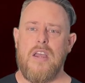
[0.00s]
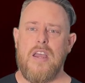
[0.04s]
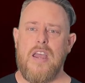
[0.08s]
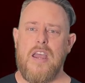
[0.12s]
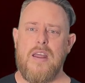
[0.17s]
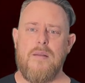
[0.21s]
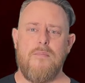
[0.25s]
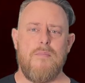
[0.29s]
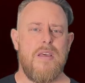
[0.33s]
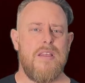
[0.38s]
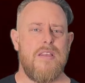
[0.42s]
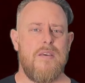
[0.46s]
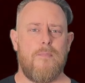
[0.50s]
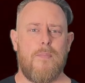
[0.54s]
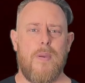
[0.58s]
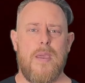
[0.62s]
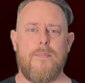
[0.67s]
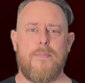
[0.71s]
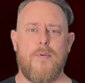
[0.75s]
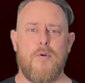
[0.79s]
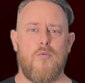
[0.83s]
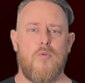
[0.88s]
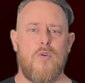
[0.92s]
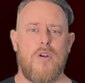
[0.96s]
and it meant that
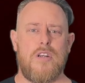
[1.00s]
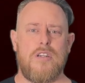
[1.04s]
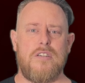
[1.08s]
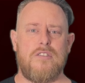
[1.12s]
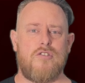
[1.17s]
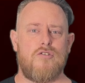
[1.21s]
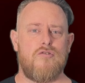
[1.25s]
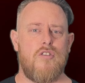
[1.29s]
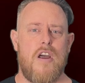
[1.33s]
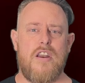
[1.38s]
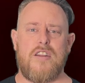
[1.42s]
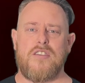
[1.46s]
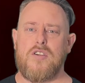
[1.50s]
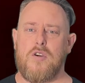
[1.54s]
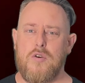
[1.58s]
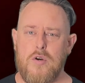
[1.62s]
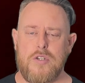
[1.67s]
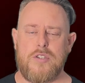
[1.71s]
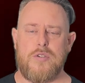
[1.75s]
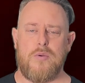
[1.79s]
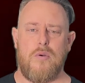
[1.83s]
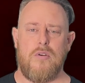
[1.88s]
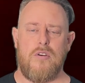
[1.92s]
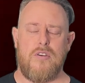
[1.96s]
people wouldn't try to
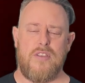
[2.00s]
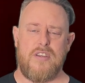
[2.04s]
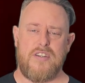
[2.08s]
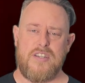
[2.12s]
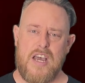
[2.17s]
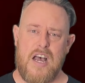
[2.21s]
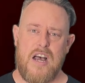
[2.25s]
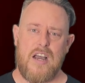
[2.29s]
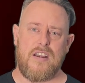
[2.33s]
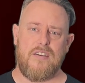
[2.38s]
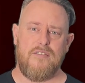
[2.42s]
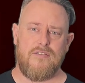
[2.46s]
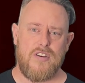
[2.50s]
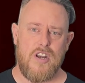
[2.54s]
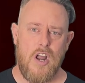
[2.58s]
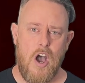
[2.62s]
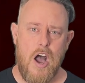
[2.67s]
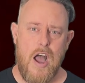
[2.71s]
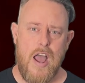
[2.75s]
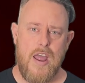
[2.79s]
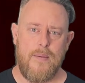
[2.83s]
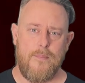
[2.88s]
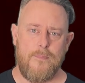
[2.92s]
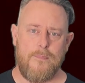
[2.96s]
talk to her in the dark of
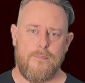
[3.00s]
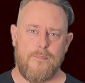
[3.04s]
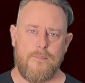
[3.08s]
night.